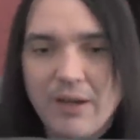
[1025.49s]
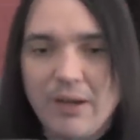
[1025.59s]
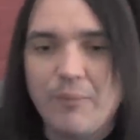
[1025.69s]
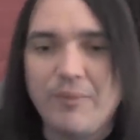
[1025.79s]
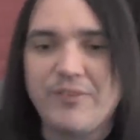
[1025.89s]

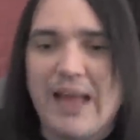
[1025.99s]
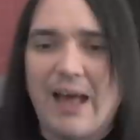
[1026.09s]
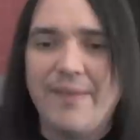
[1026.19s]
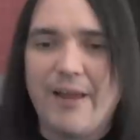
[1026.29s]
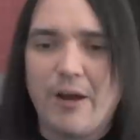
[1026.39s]
It was
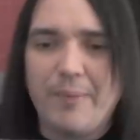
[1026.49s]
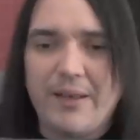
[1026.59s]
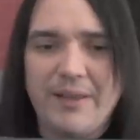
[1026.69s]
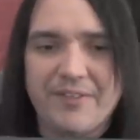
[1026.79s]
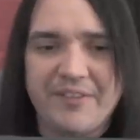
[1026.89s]
down there
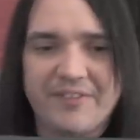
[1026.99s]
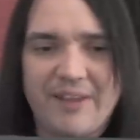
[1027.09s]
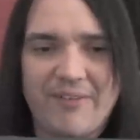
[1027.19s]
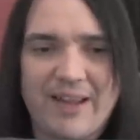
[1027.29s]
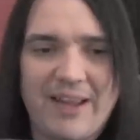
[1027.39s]
beneath the
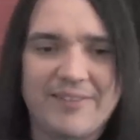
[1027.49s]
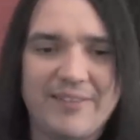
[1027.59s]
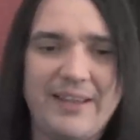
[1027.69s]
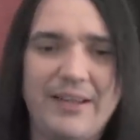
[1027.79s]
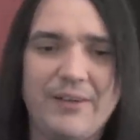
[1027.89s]
staircase
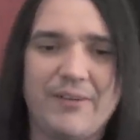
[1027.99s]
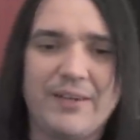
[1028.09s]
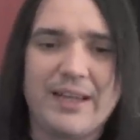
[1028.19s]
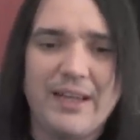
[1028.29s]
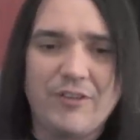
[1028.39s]
leading to her
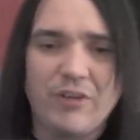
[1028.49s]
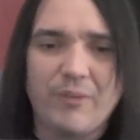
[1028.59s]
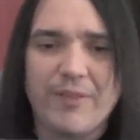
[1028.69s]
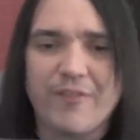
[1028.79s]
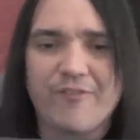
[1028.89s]

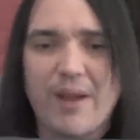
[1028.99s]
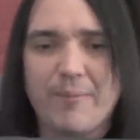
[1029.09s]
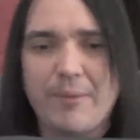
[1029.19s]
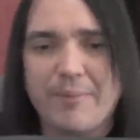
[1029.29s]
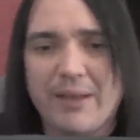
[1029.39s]
kitchen where the
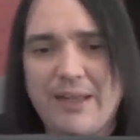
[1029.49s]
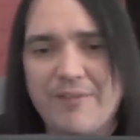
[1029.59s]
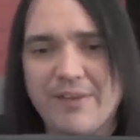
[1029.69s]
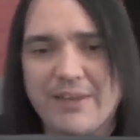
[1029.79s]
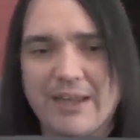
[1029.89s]
family
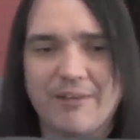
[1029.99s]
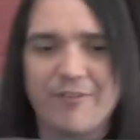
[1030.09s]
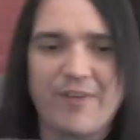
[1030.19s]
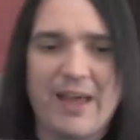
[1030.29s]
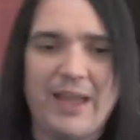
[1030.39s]
believed the
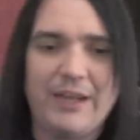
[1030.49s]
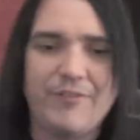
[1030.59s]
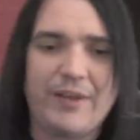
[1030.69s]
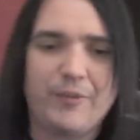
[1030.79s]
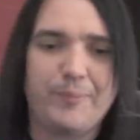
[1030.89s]
terrifying
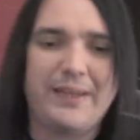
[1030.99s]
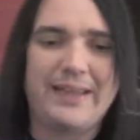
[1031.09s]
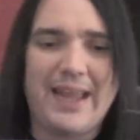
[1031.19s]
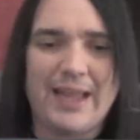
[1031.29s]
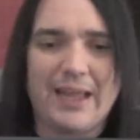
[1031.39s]
events
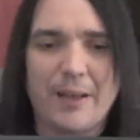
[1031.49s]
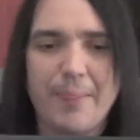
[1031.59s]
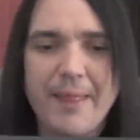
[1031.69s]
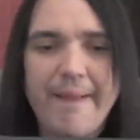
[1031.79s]
began.